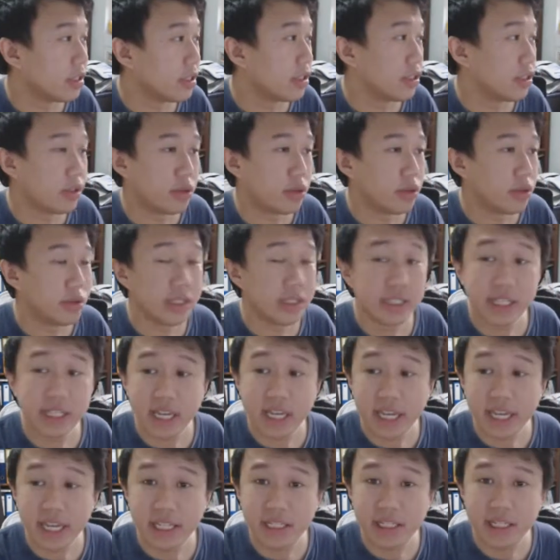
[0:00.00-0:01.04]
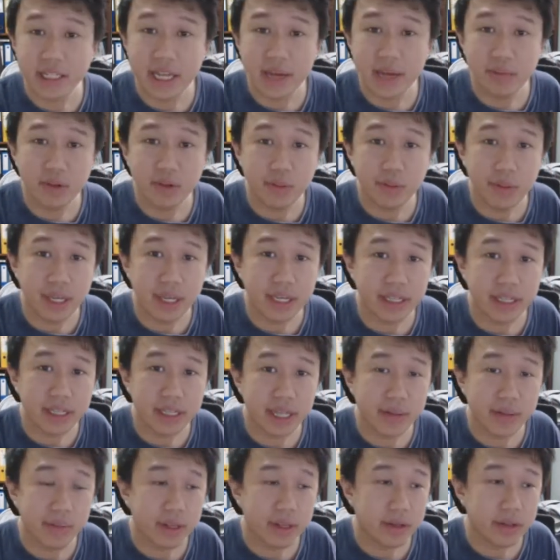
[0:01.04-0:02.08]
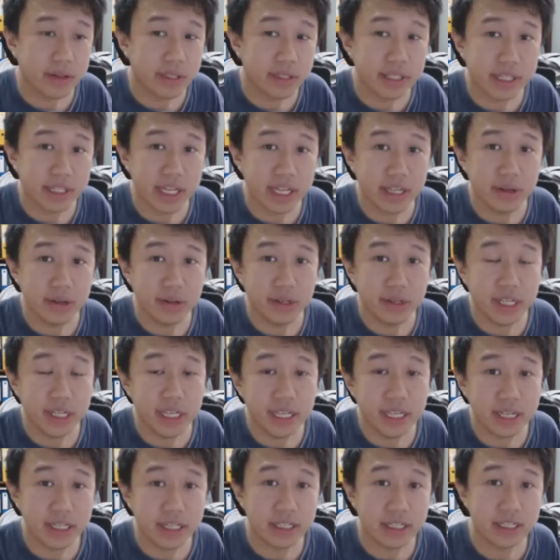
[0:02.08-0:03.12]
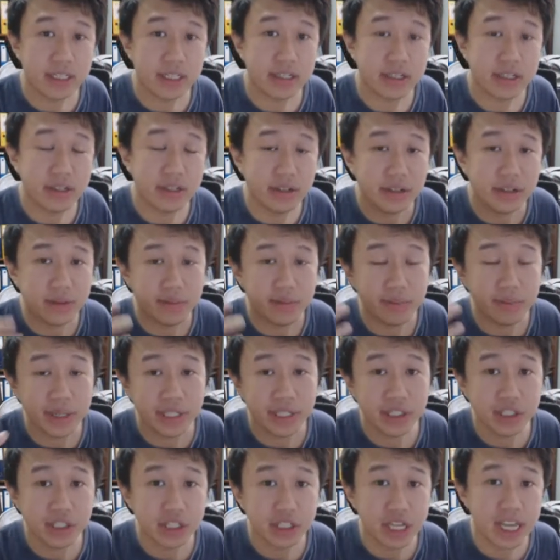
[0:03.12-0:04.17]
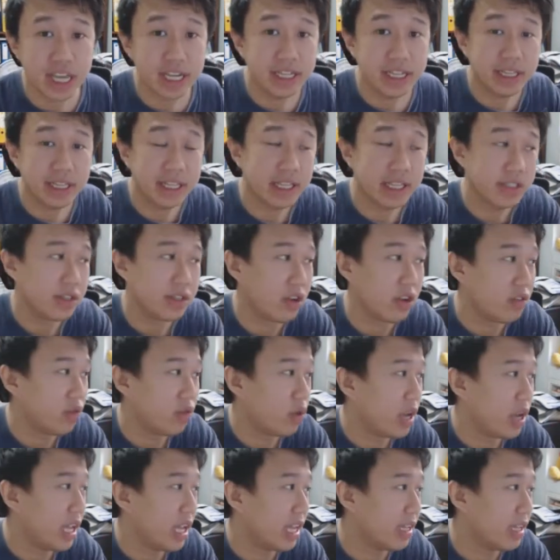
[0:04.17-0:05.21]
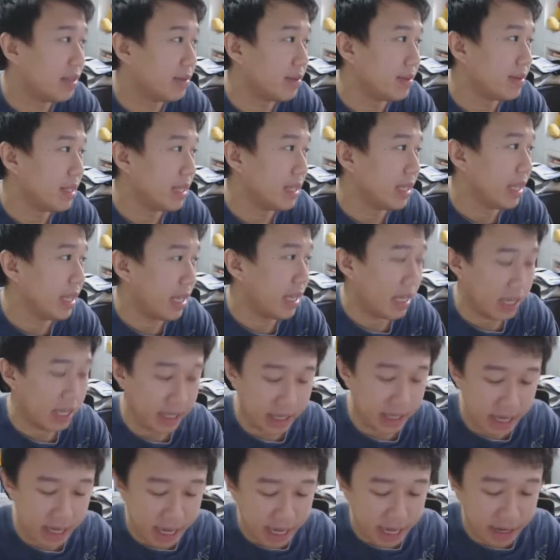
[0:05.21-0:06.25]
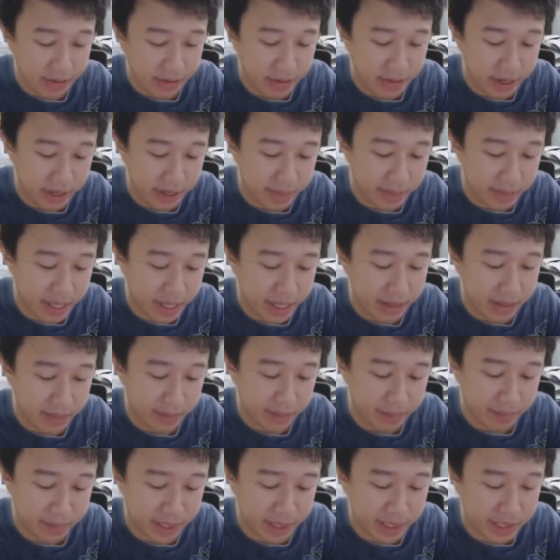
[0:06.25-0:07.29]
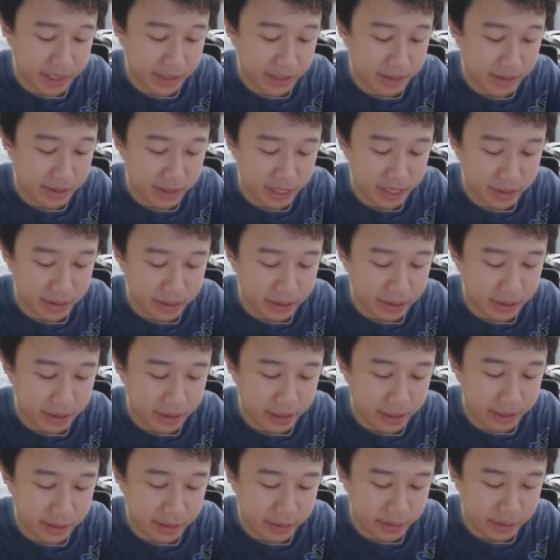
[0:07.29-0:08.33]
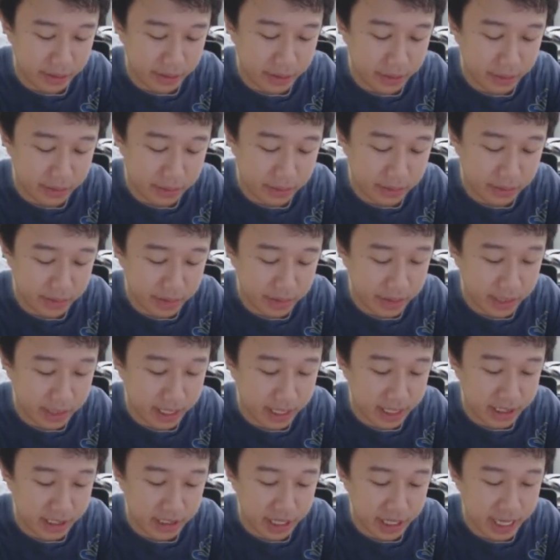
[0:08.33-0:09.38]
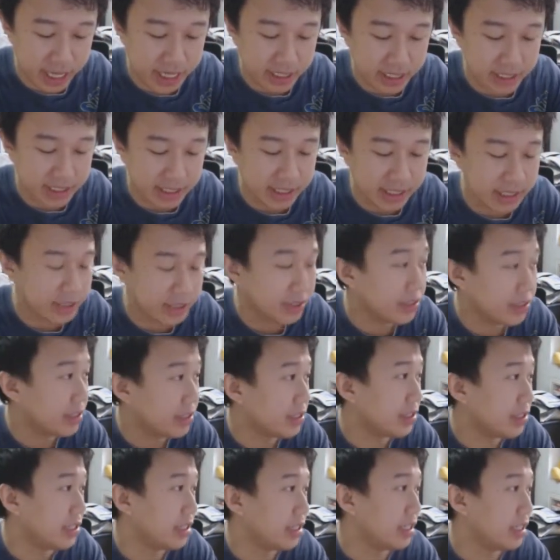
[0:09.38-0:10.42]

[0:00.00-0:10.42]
So the second step to make a thumbnail is that you need a picture editing software, and I recommend pixlr.com/editor.